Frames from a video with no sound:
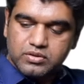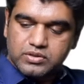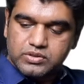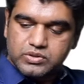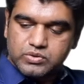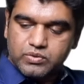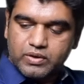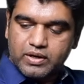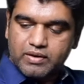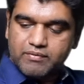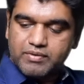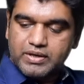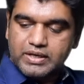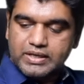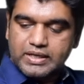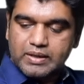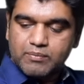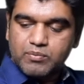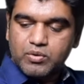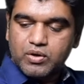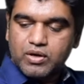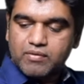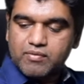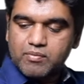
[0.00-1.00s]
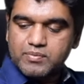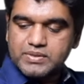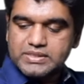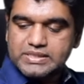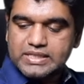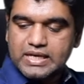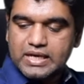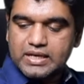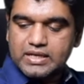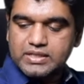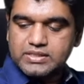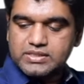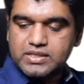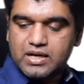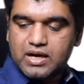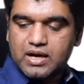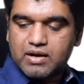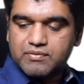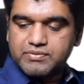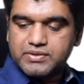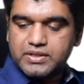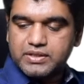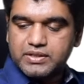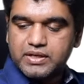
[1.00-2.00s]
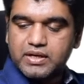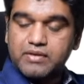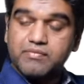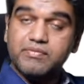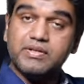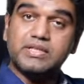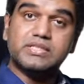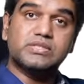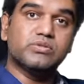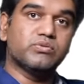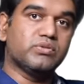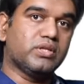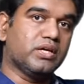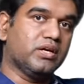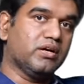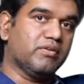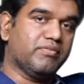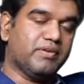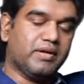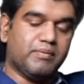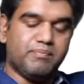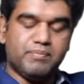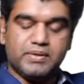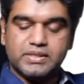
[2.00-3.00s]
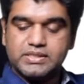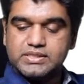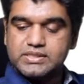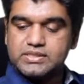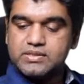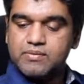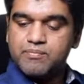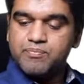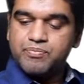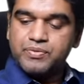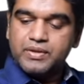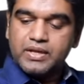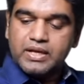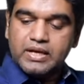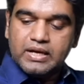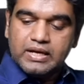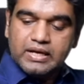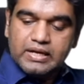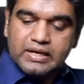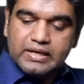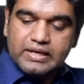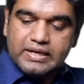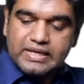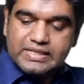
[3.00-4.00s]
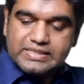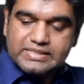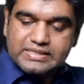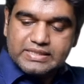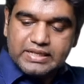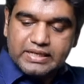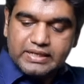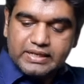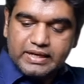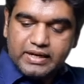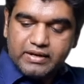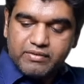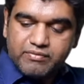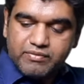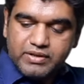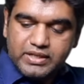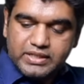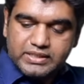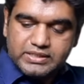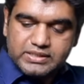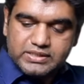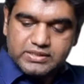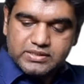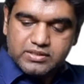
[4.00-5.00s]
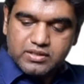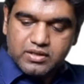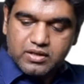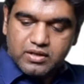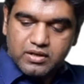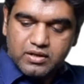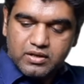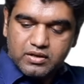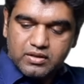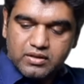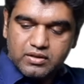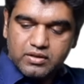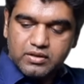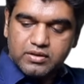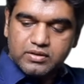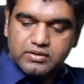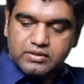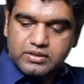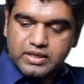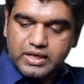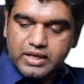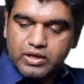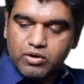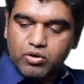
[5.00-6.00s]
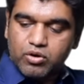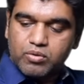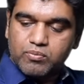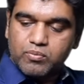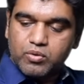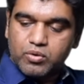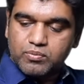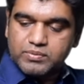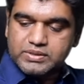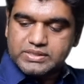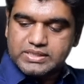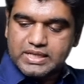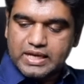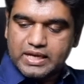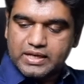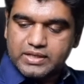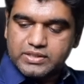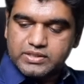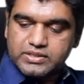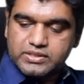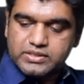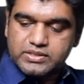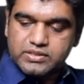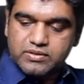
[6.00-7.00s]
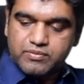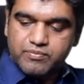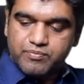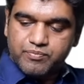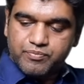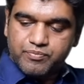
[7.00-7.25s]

So every time you have a miscarriage after 10 weeks, you think of APS. Less than 10 weeks, three or more miscarriages